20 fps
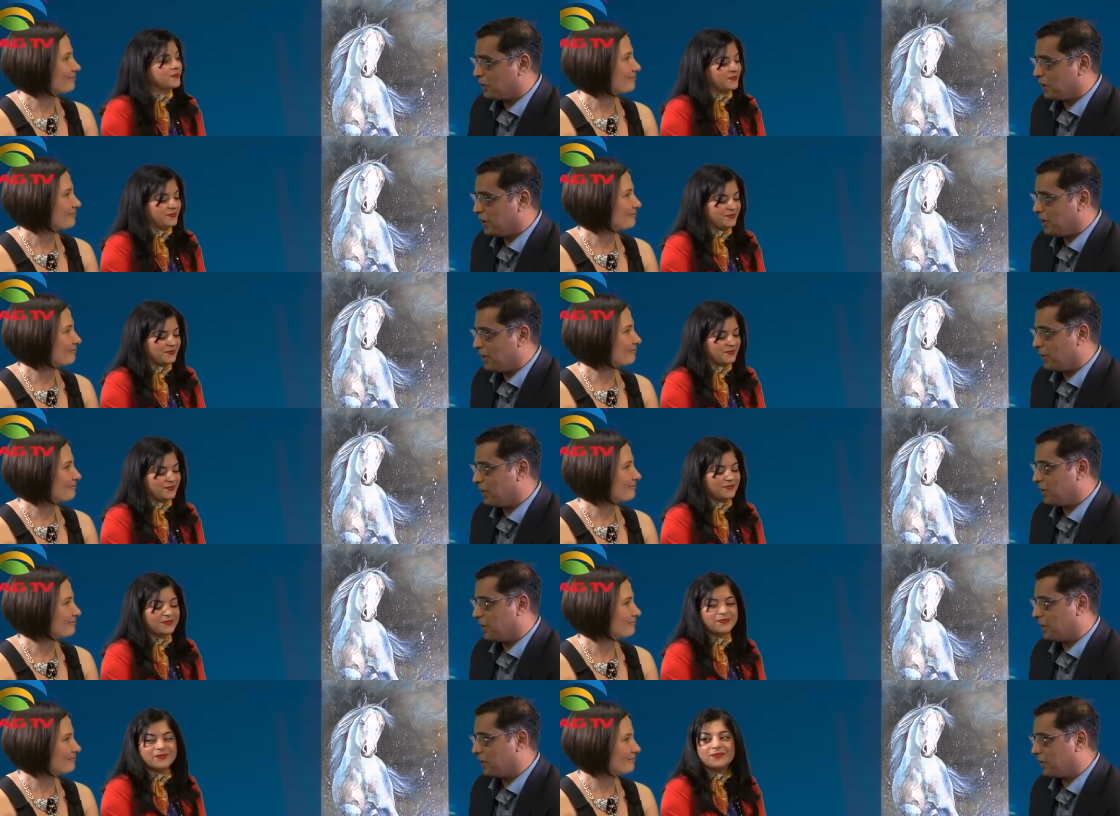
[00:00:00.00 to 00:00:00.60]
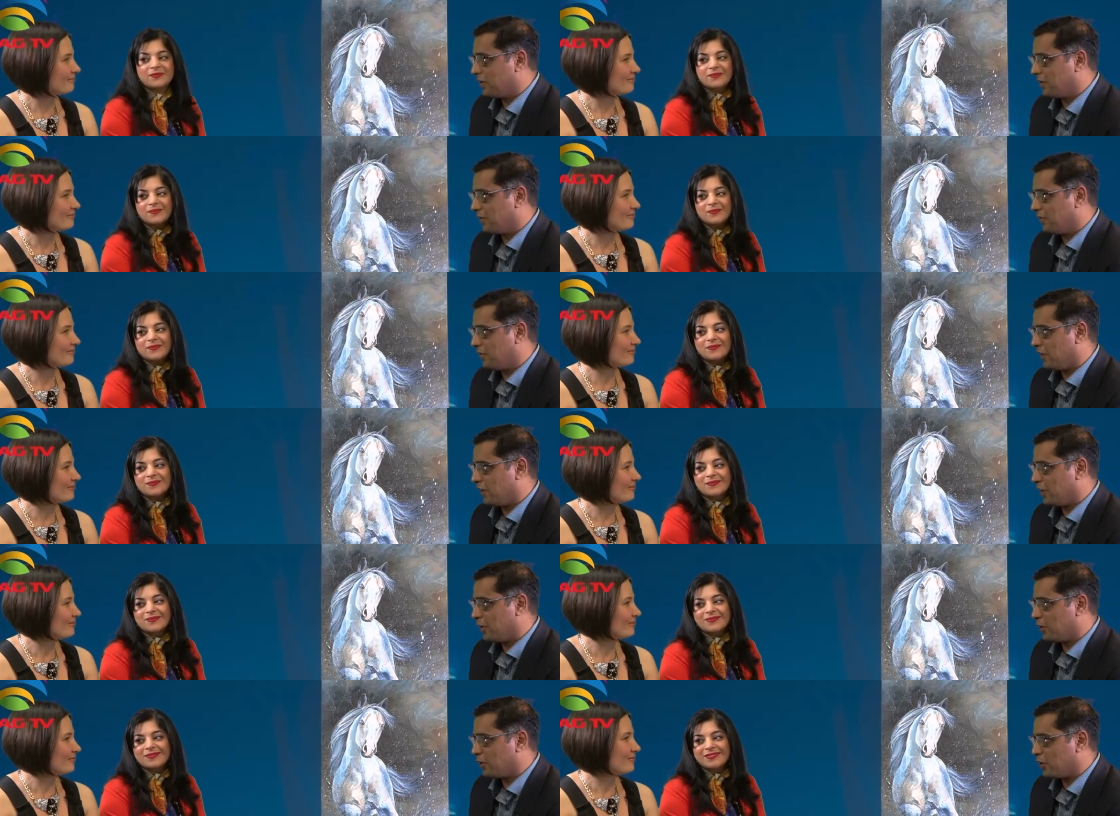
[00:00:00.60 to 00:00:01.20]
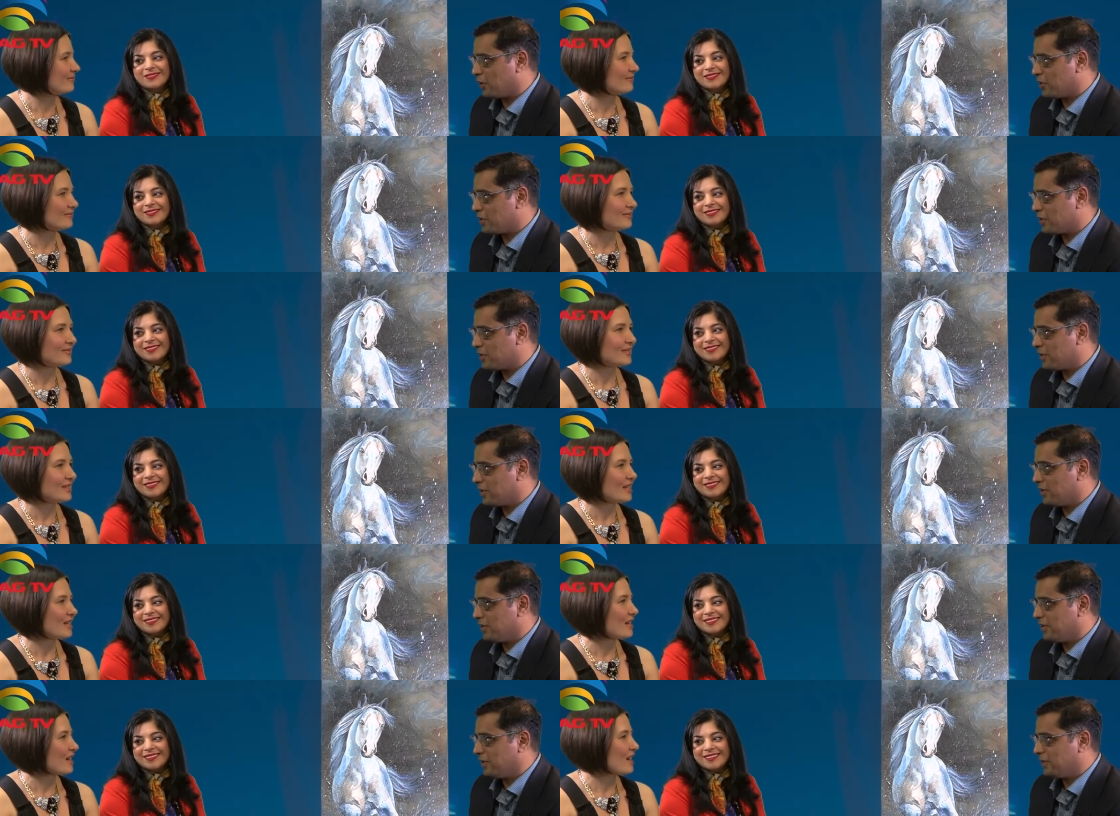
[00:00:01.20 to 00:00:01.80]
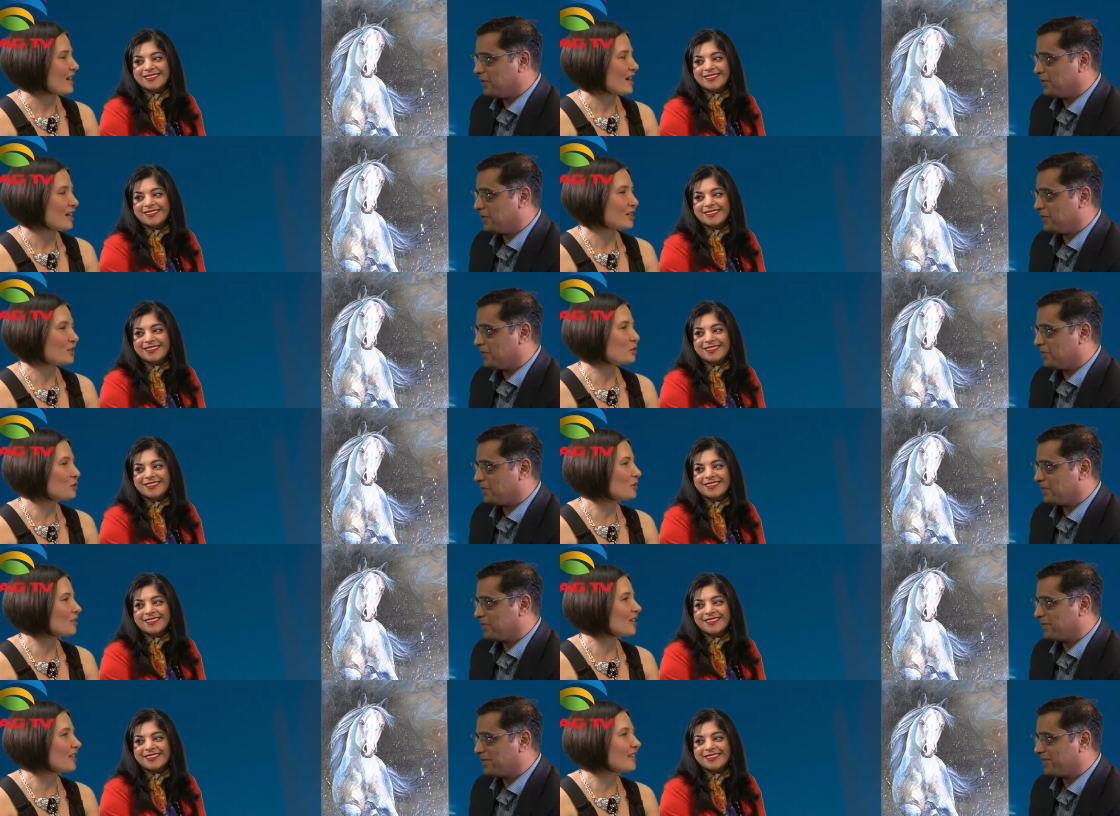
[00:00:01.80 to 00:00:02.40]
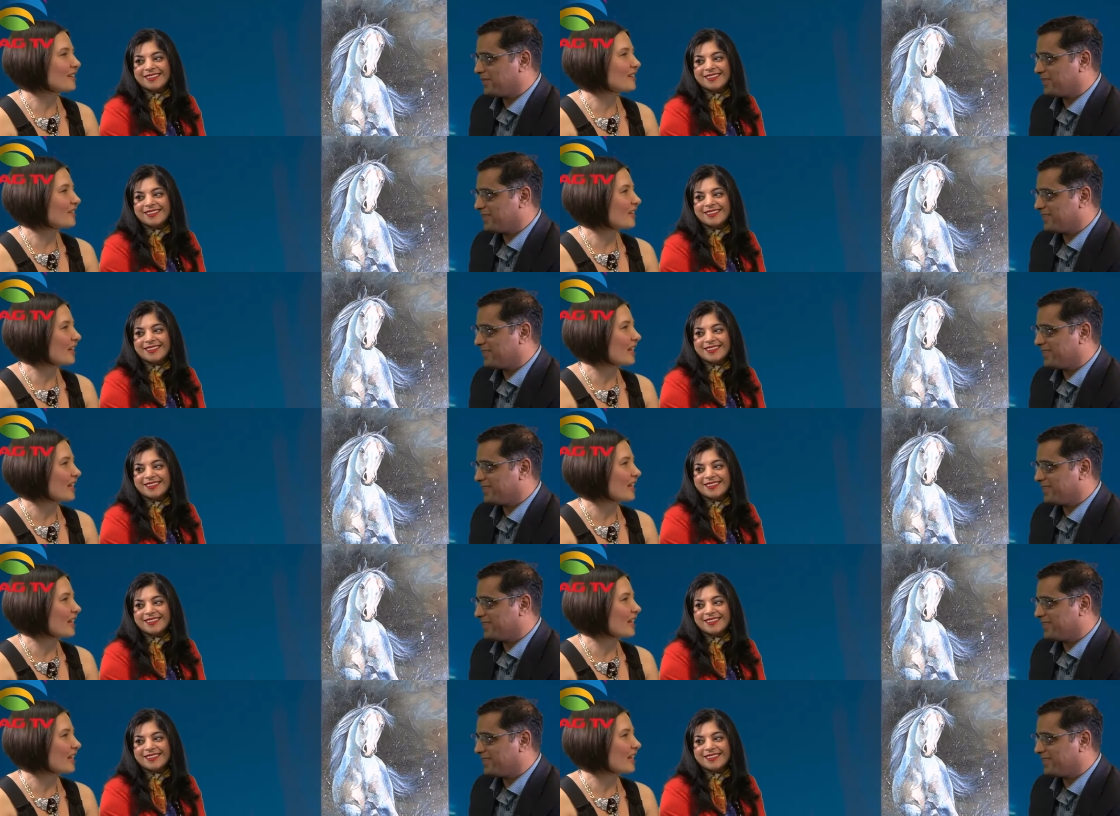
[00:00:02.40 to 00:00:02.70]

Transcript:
Speaker 1: Anything, final thoughts?
Speaker 2: I totally agree.